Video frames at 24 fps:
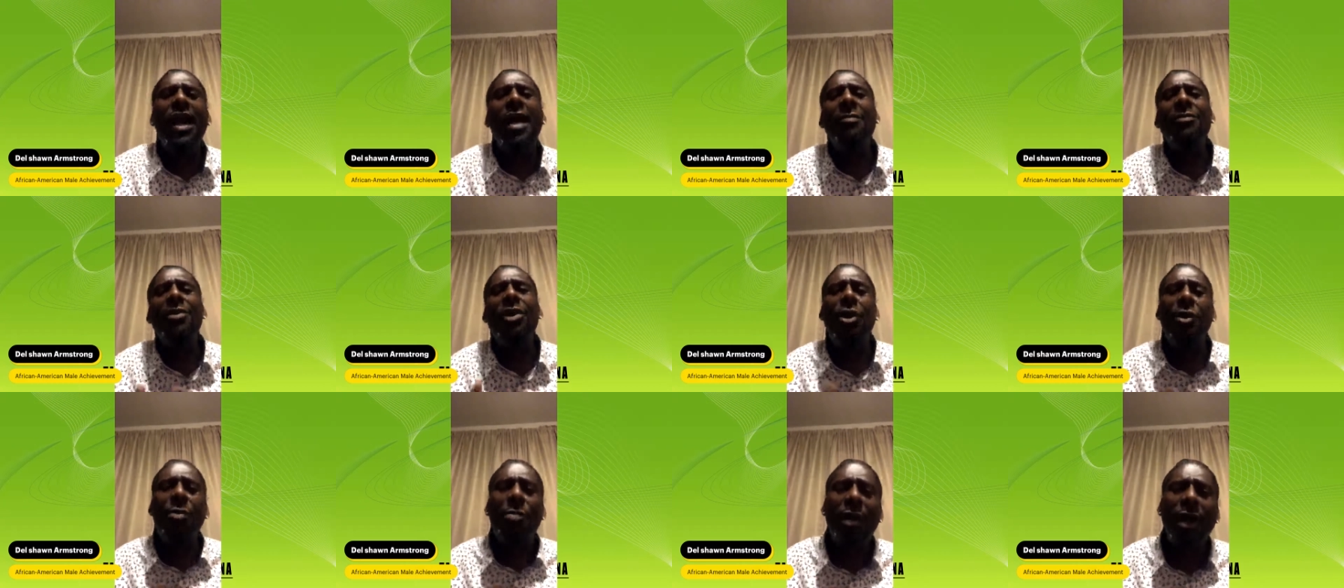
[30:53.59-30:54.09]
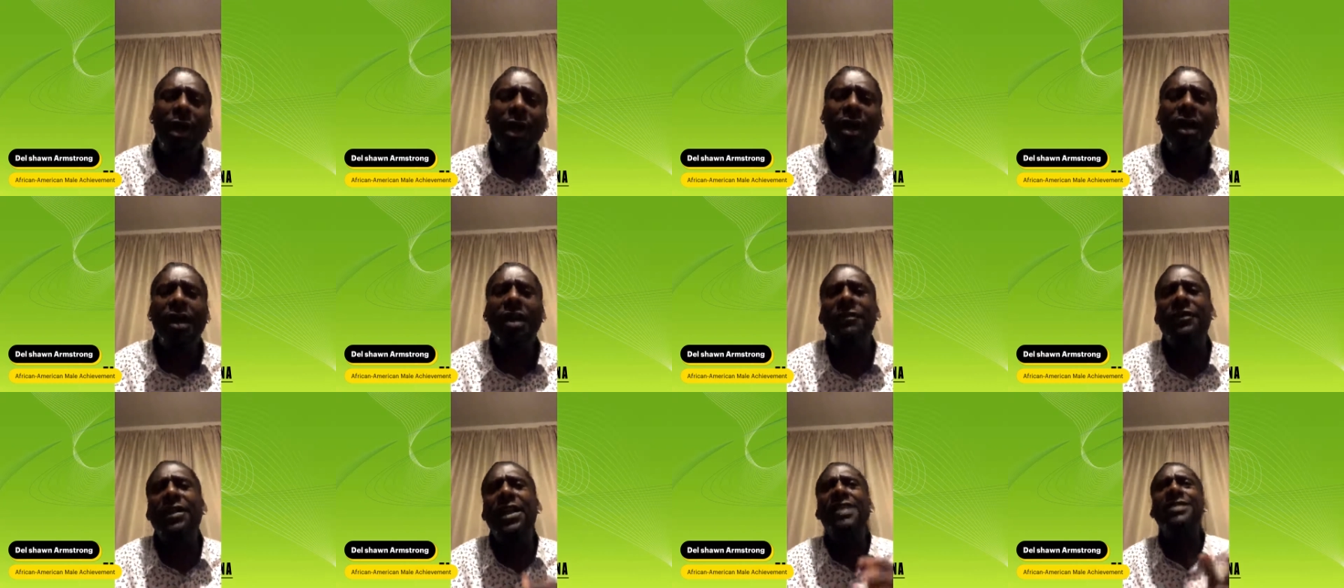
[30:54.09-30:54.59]
I'm your
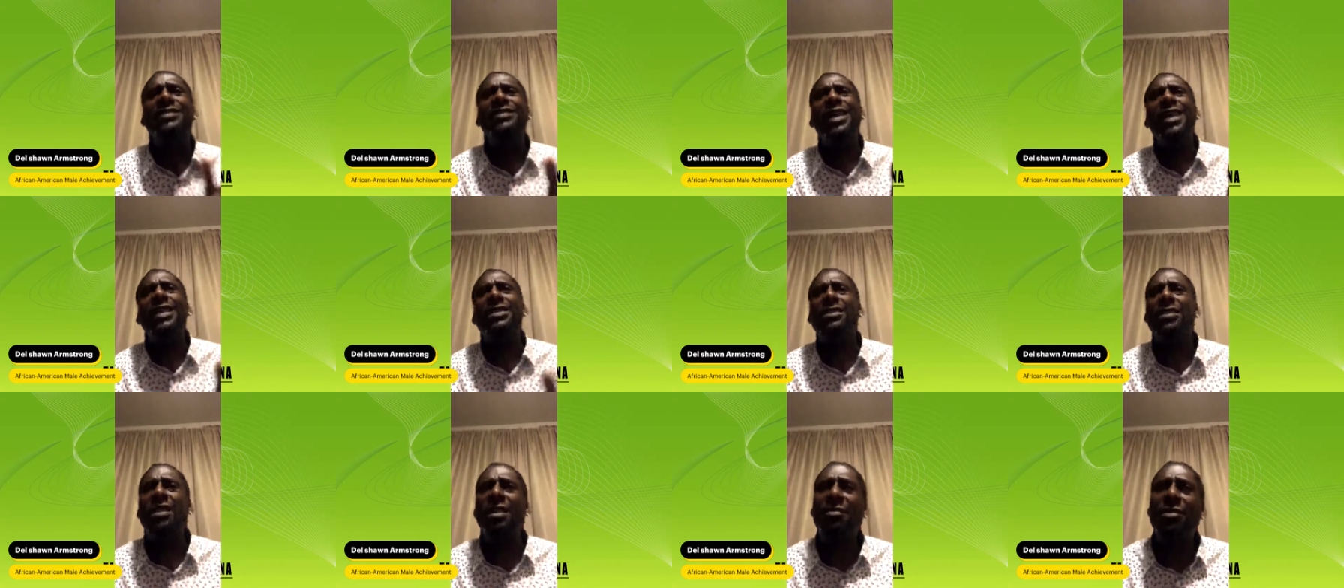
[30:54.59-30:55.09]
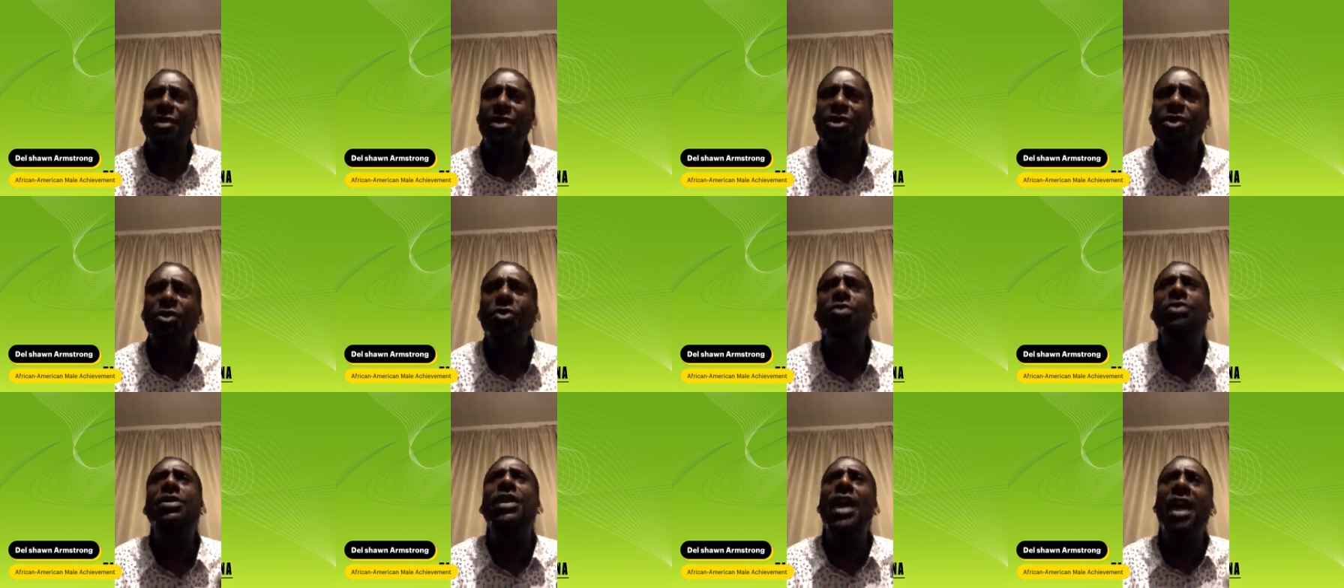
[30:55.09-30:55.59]
parent. If they say something to
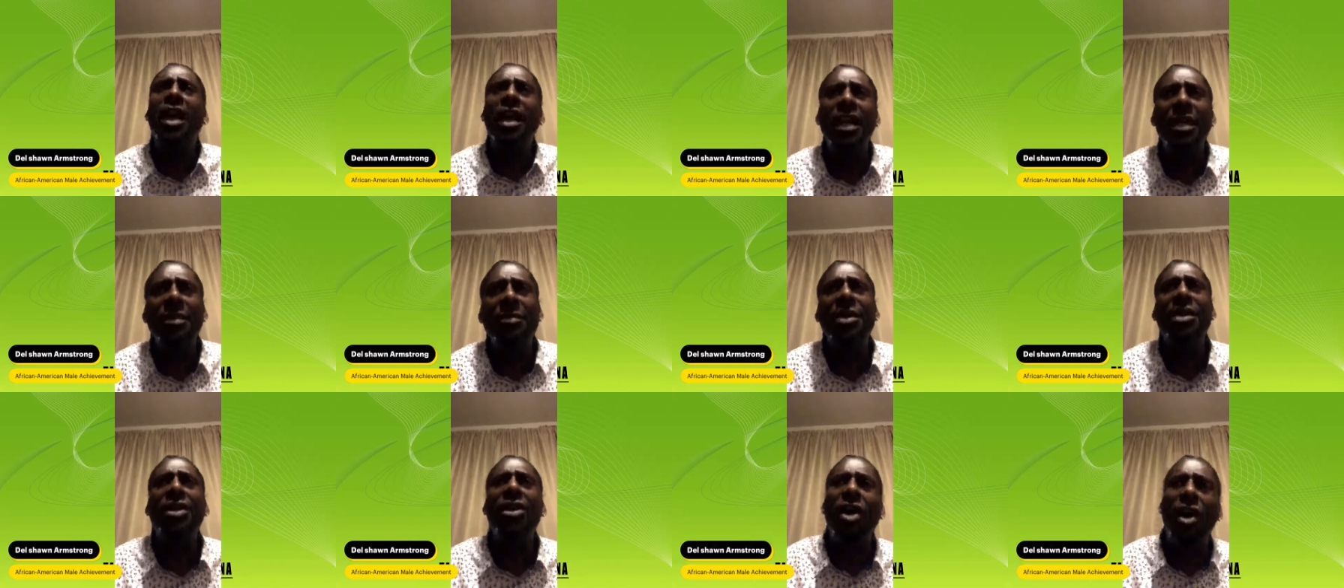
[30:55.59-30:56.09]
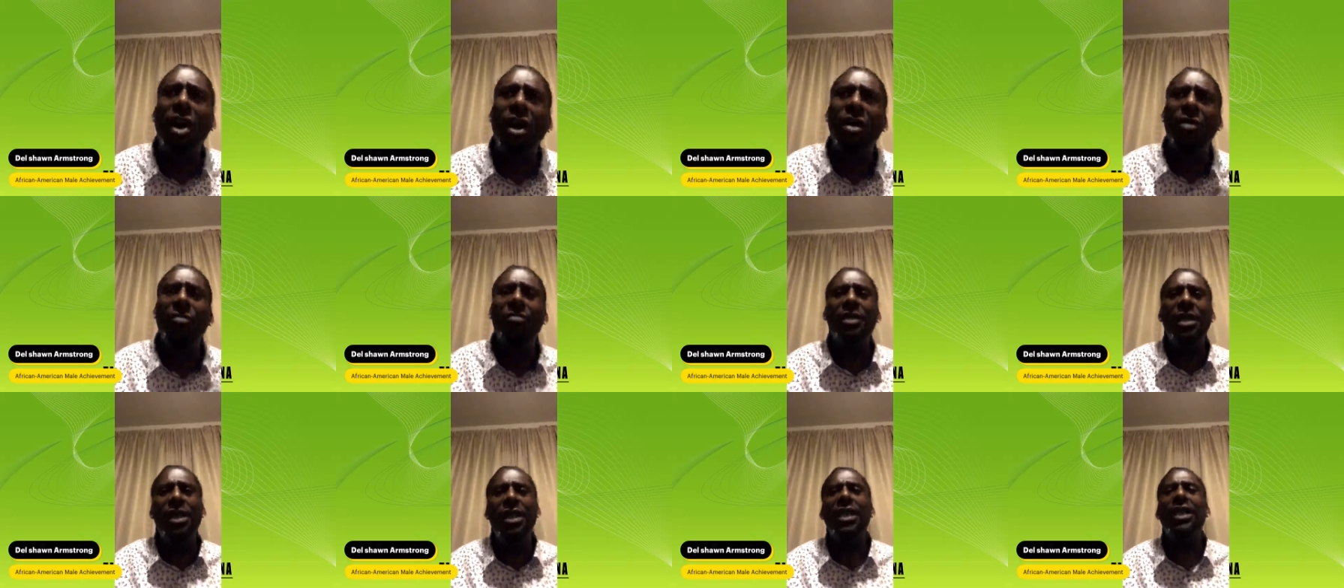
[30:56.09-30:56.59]
you, tell them to call
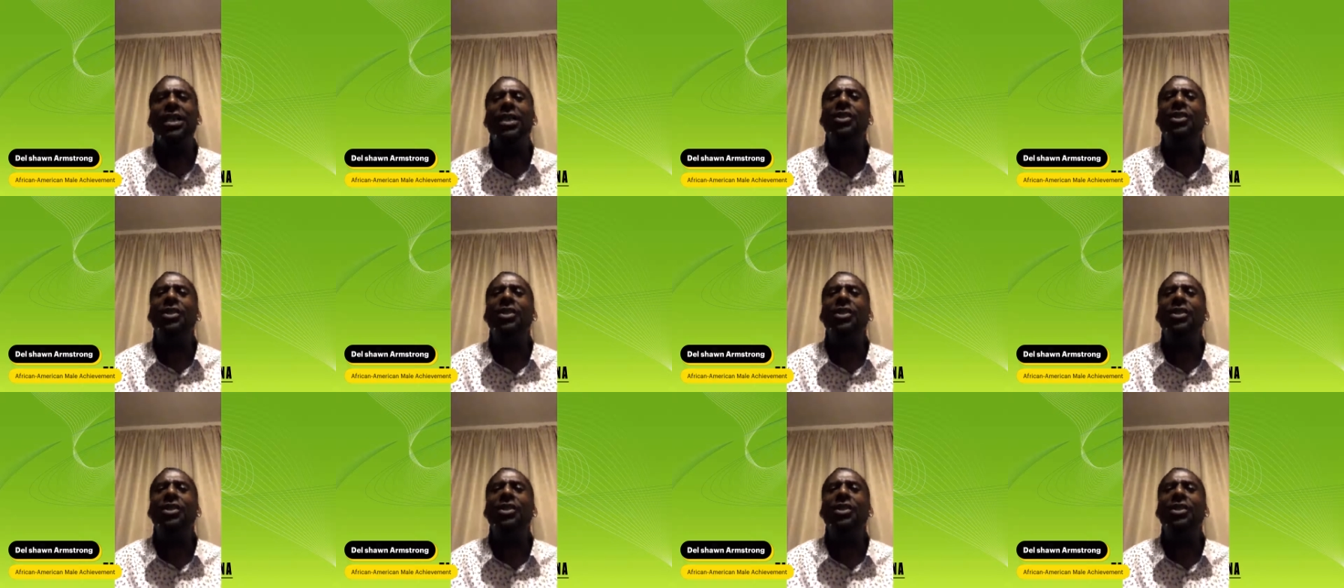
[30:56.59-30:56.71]
me.